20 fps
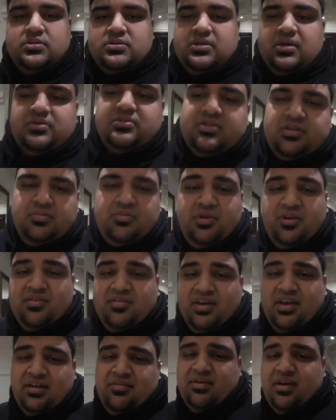So I was in the middle
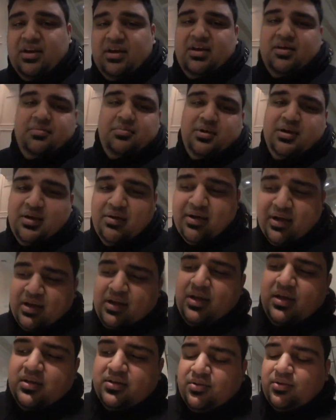of getting ready, but now I
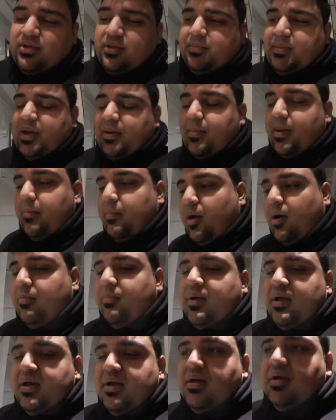gotta totally pick up my
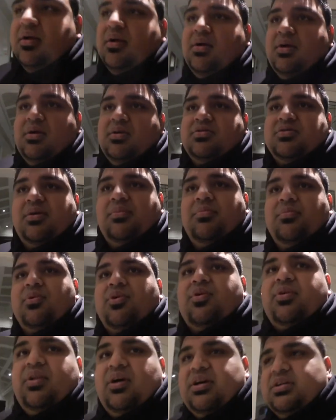mom. So I'm
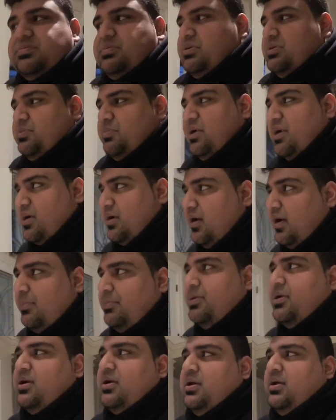going to the hospital to pick her
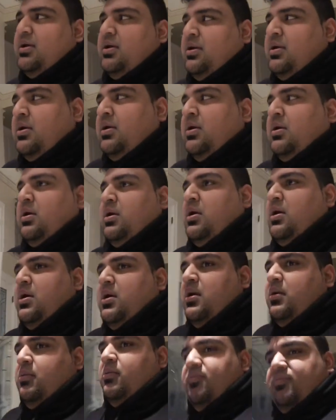up.
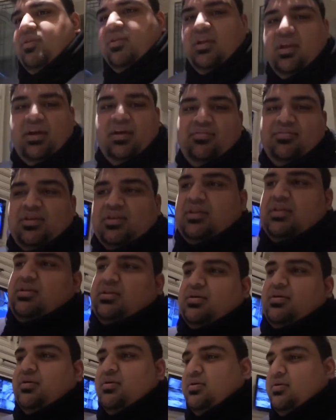For that I have to
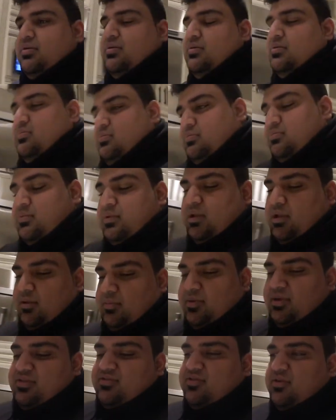clean a little
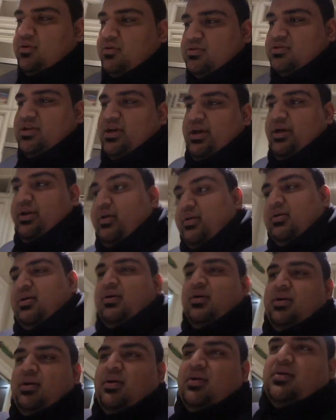bit of snow outside.
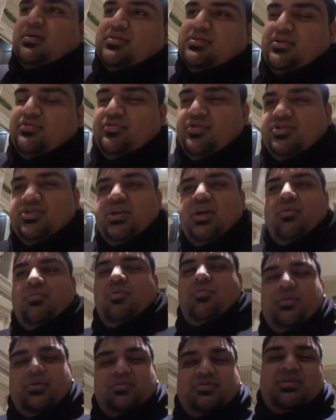So unfortunately I
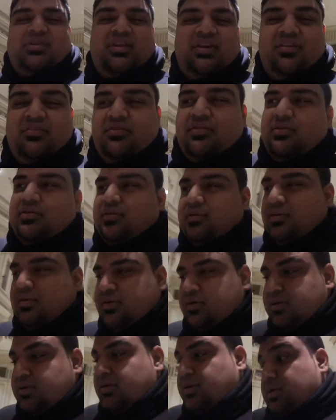won't be able to leave
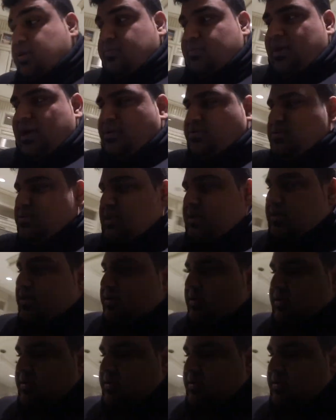my house then.